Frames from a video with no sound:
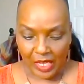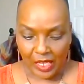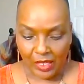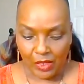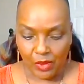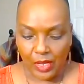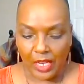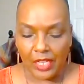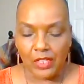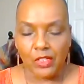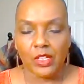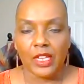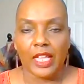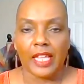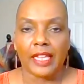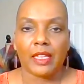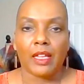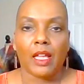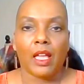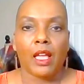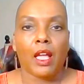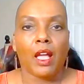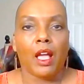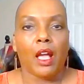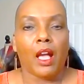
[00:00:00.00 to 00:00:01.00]
You guys are like,
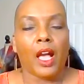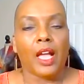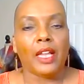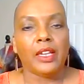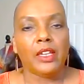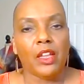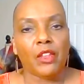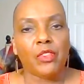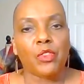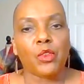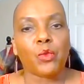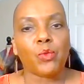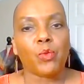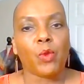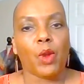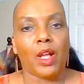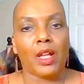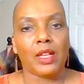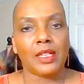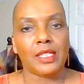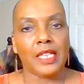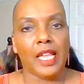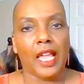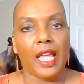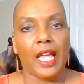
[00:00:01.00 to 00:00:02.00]
Another
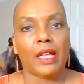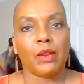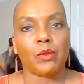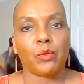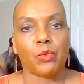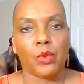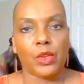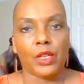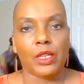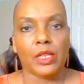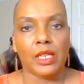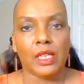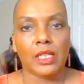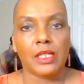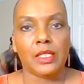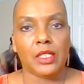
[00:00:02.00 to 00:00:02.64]
Ross hat, really?